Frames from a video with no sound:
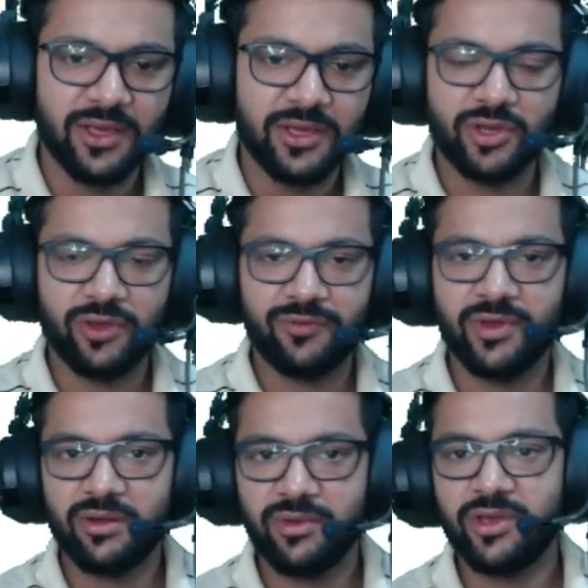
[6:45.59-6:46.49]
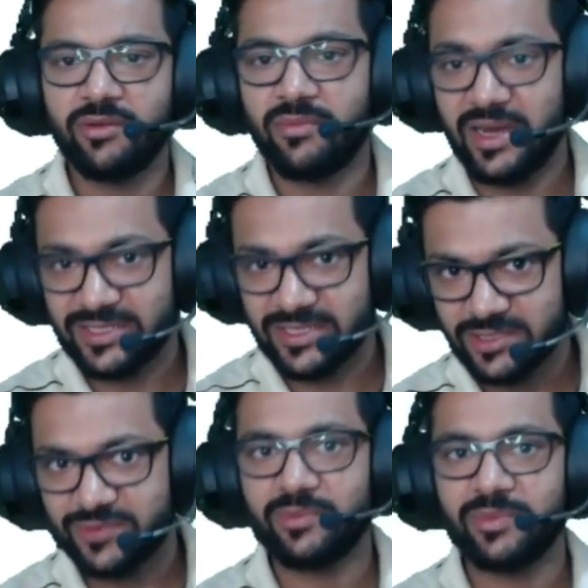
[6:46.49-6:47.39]
So if you are doing your
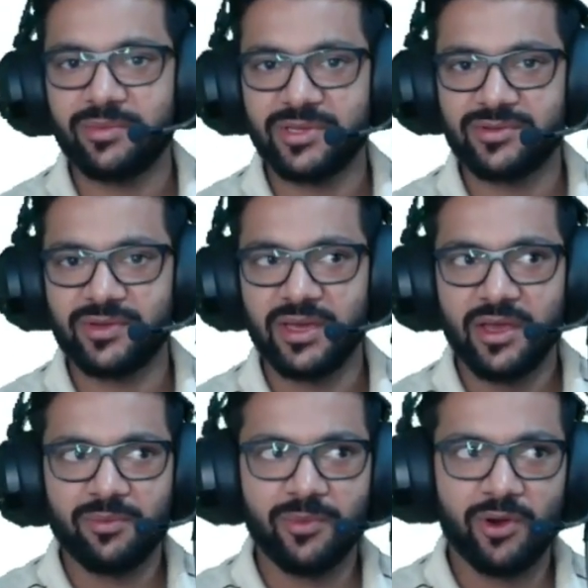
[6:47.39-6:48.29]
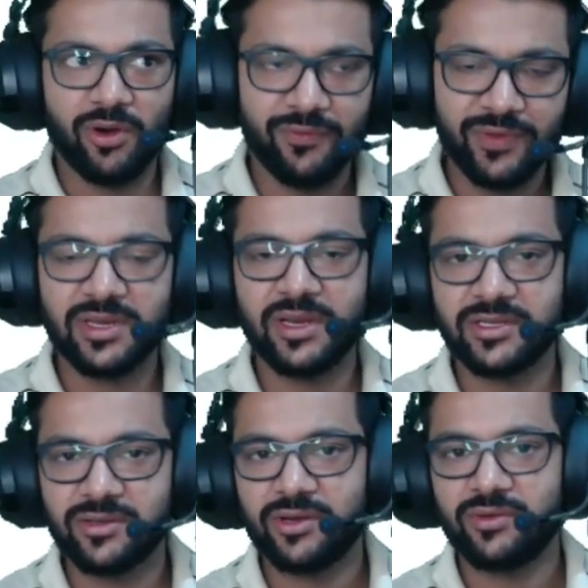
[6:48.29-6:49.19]
master's from chemistry, obviously it's
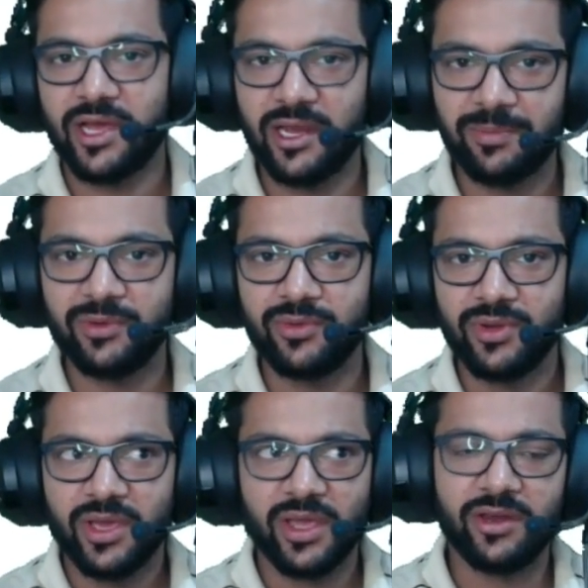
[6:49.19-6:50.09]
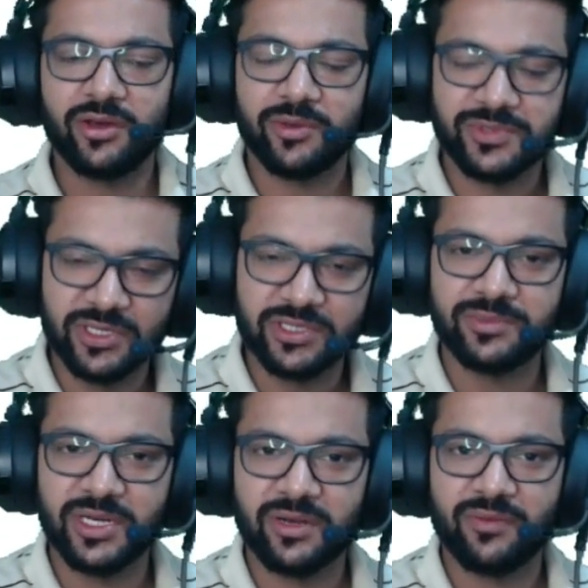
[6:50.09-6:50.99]
going to help you in your optional
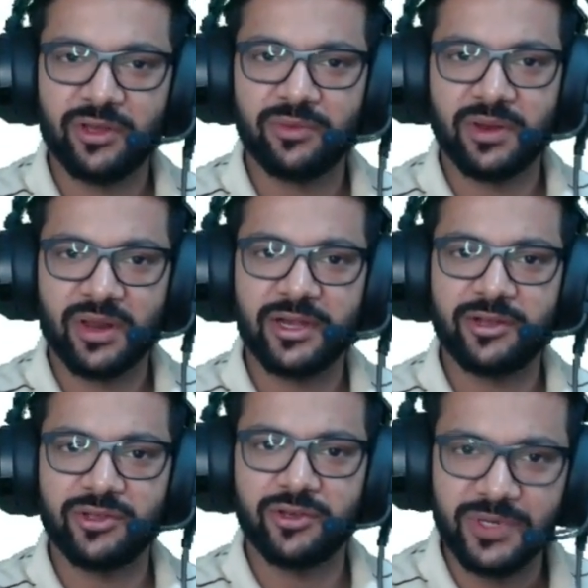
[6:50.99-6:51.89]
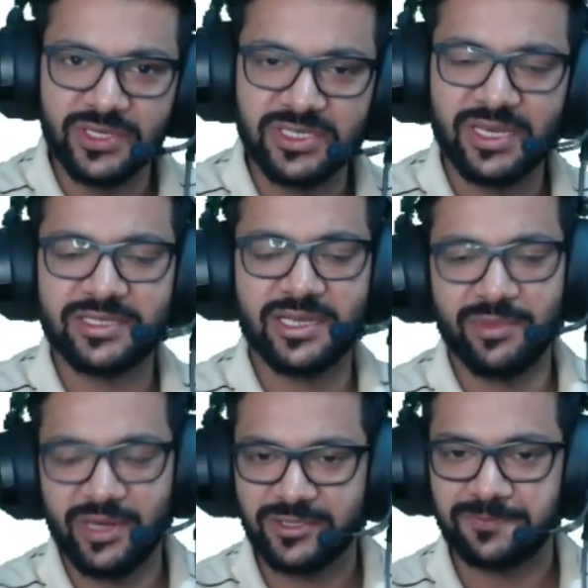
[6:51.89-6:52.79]
subject when you write your UPSC
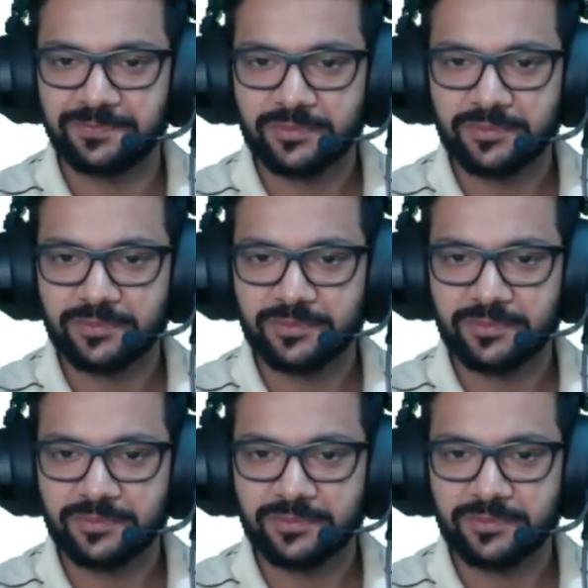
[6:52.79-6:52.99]
examination.